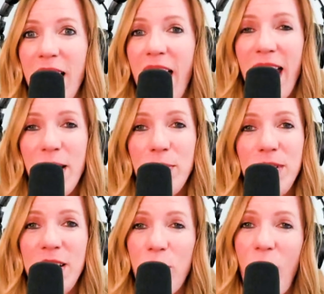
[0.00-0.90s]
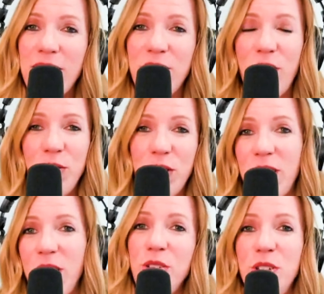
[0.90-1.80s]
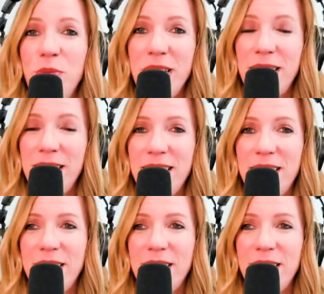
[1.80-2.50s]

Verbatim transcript: hey, we need a rock star who can close new business.